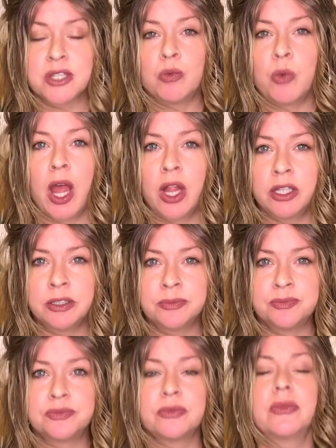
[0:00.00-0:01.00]

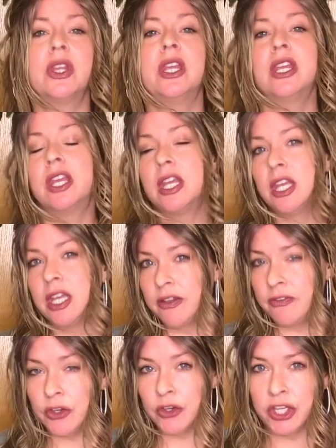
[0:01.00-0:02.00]
well,
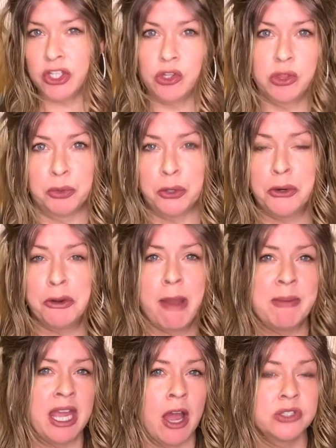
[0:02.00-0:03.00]
if you can do the
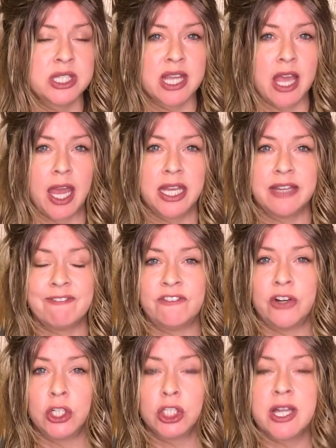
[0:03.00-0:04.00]
programming outside in
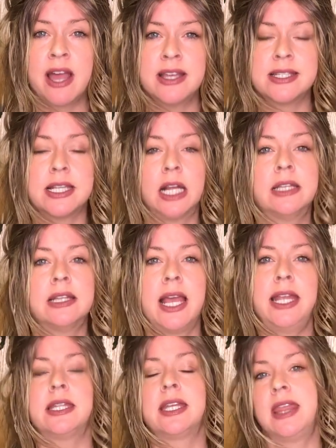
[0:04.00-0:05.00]
full
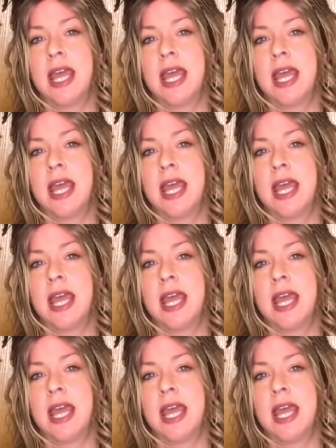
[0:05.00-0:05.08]
sunlight,